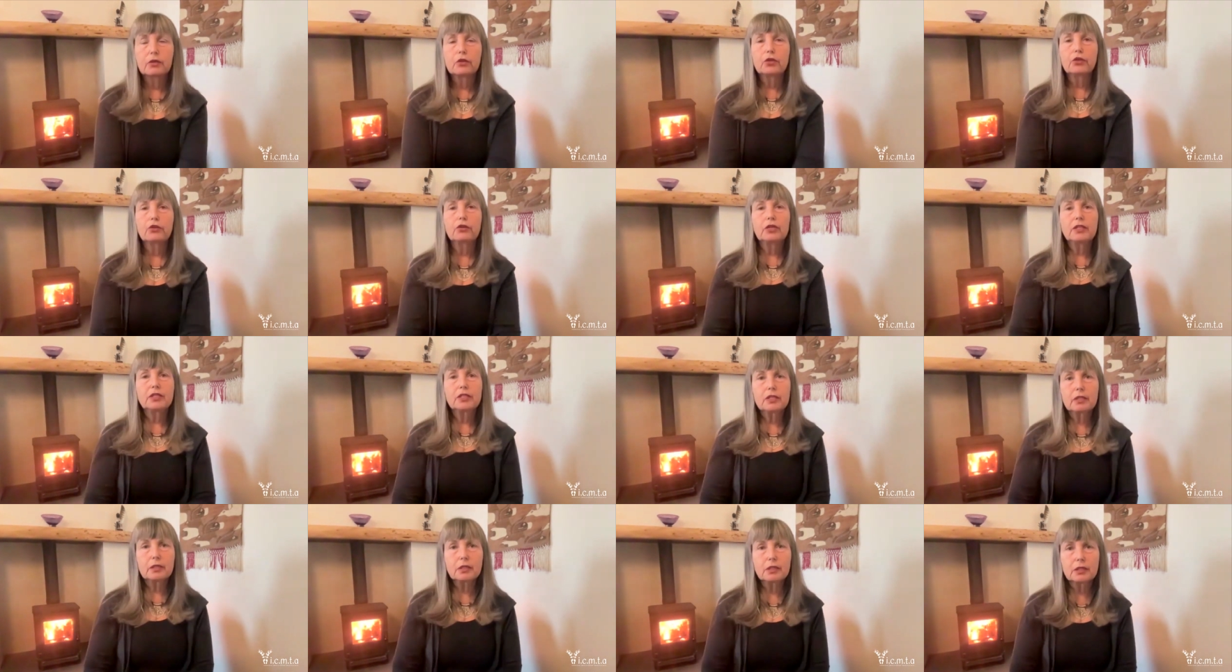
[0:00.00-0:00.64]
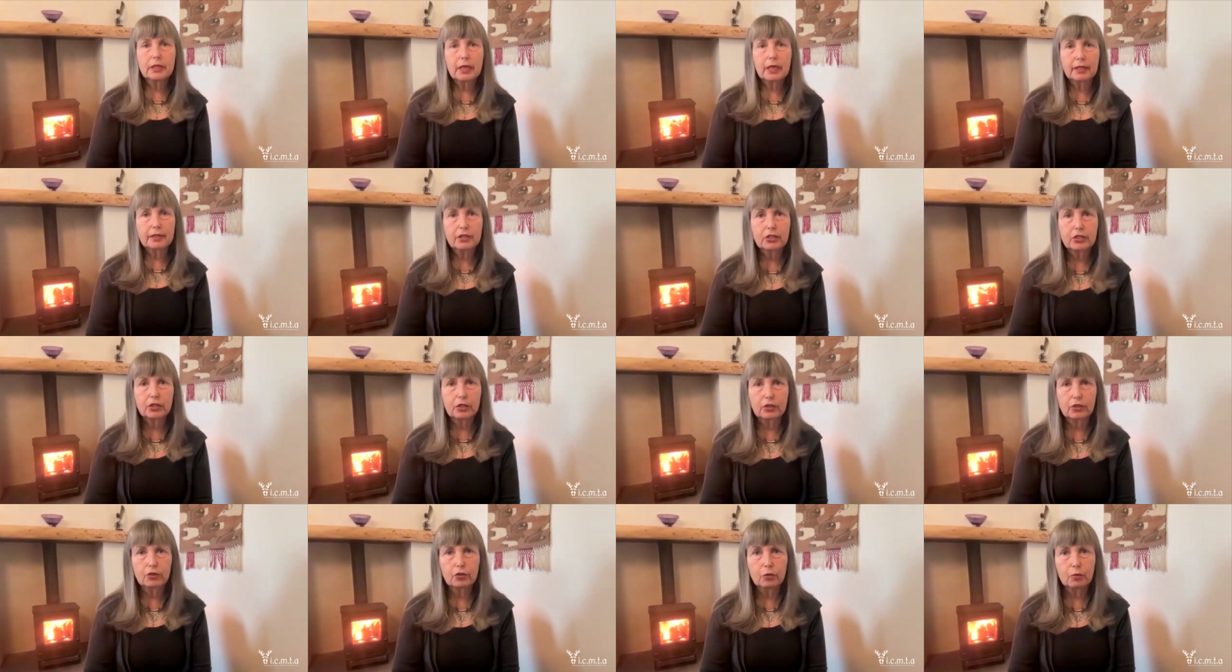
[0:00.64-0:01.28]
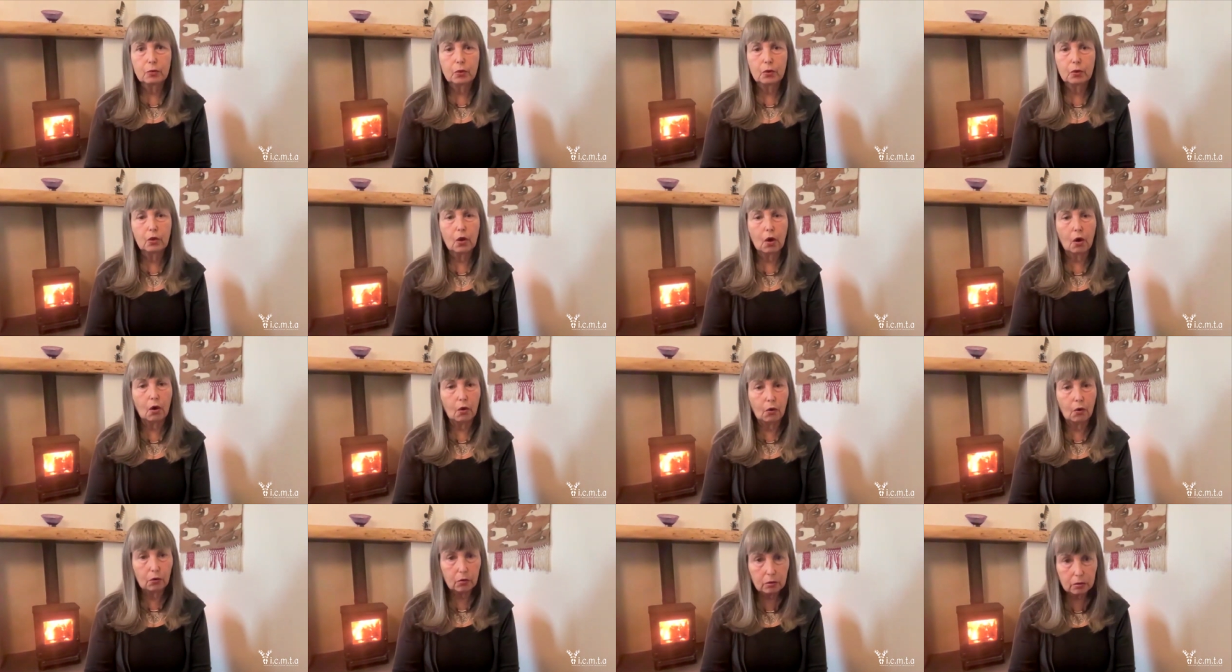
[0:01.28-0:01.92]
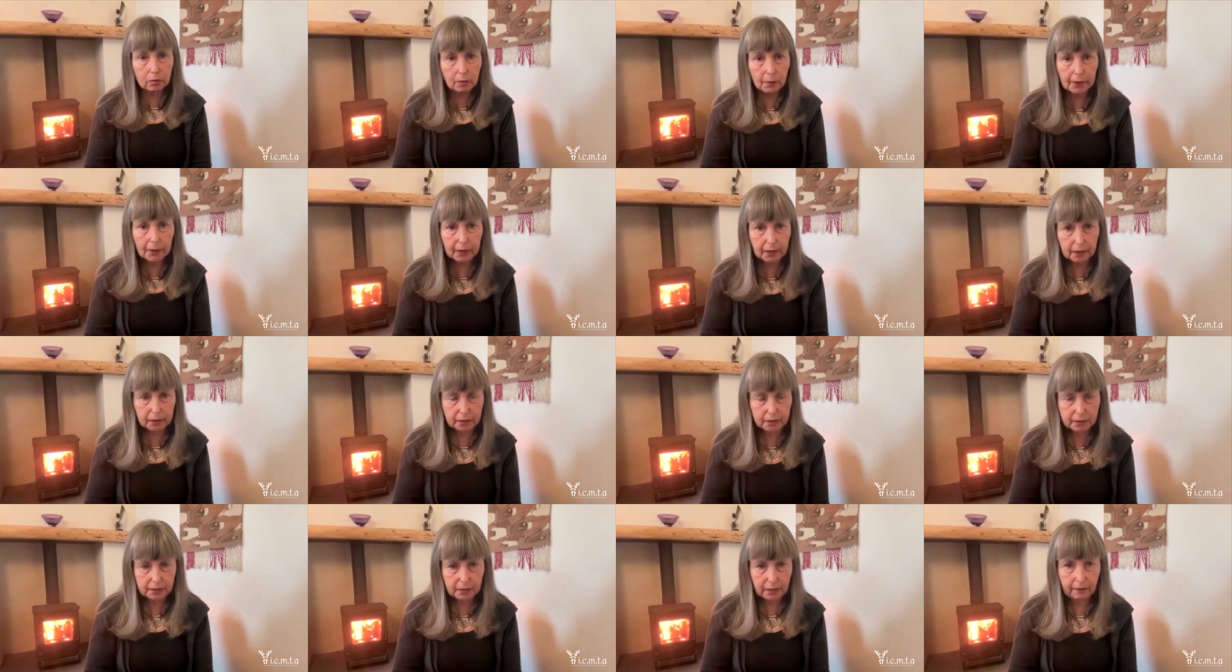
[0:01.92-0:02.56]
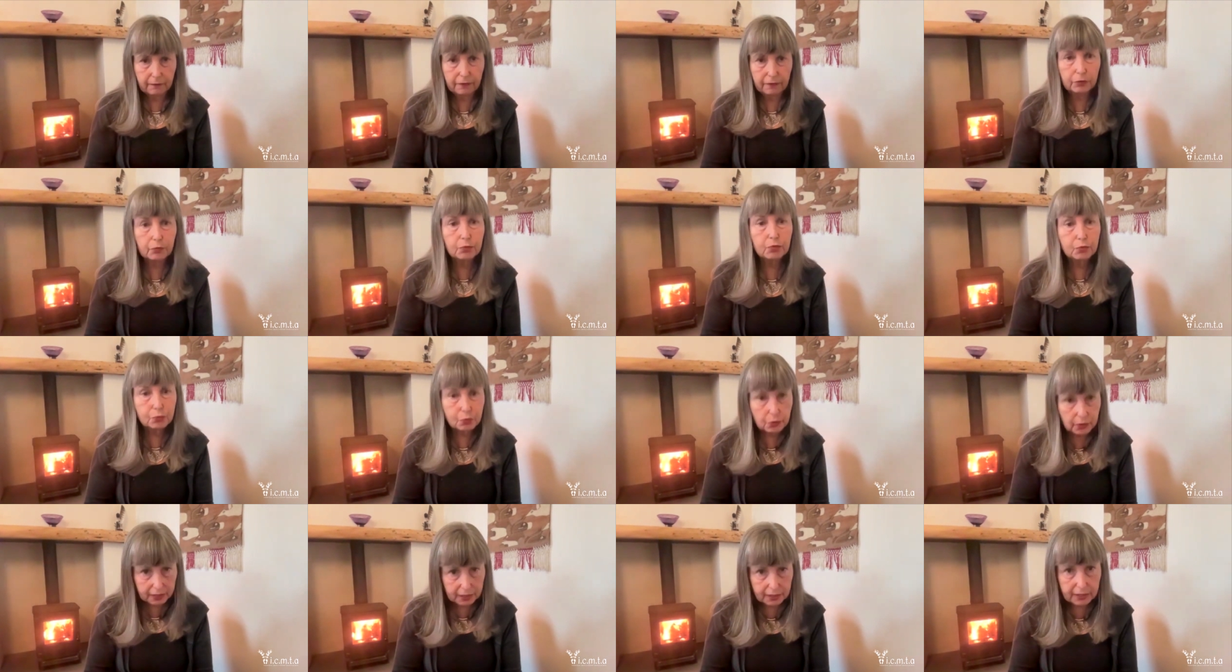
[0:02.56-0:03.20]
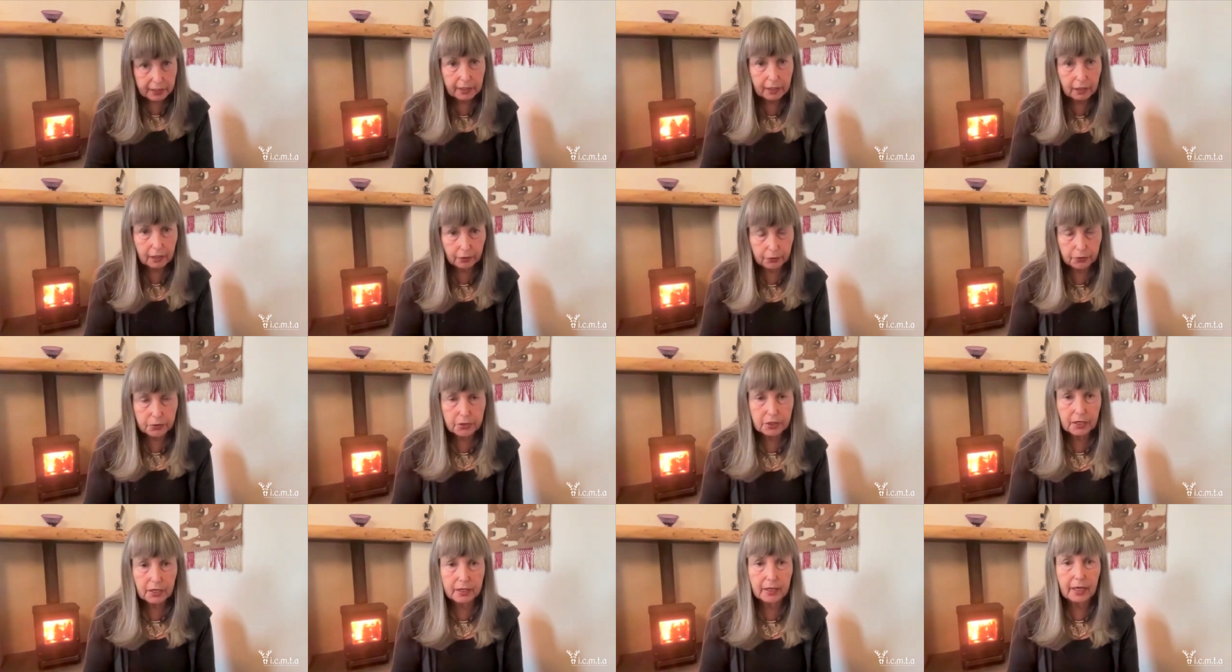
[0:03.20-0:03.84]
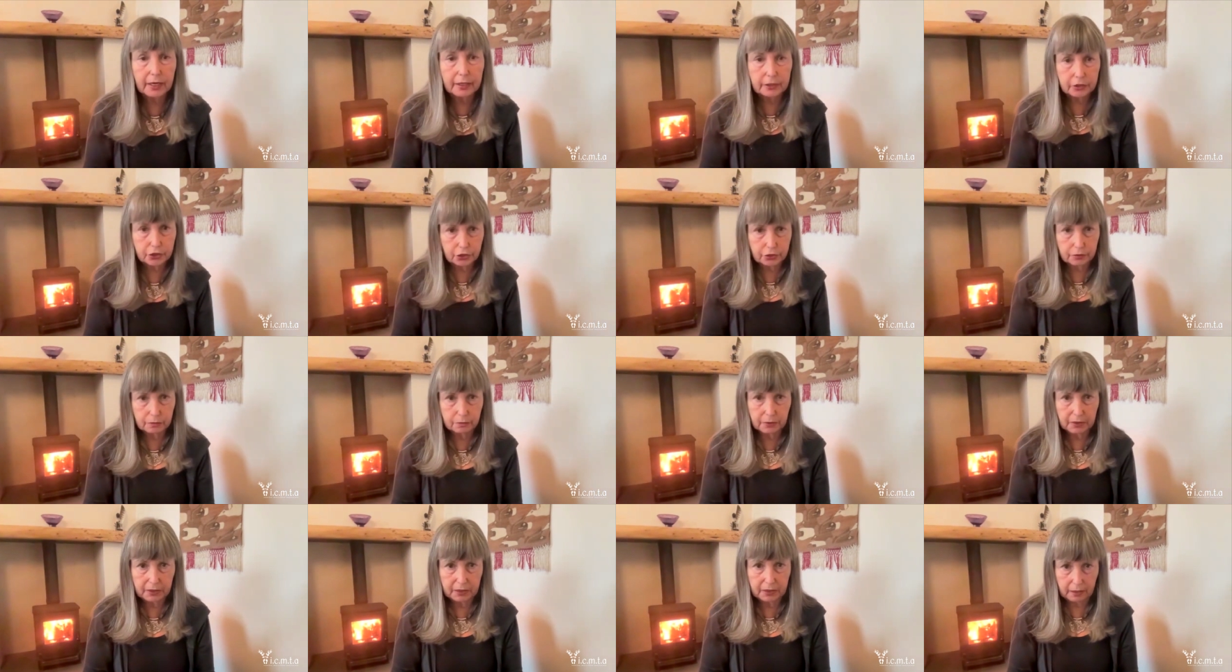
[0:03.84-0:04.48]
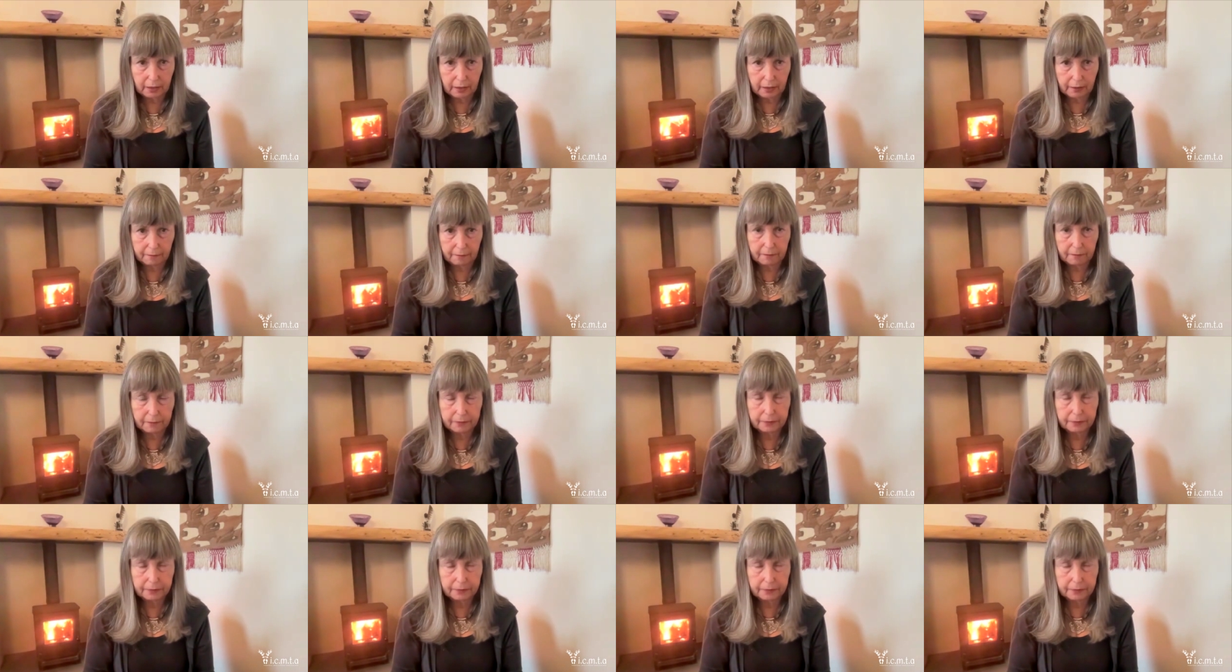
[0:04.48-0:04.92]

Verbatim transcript: there is this sense that you will always have a really close connection with them.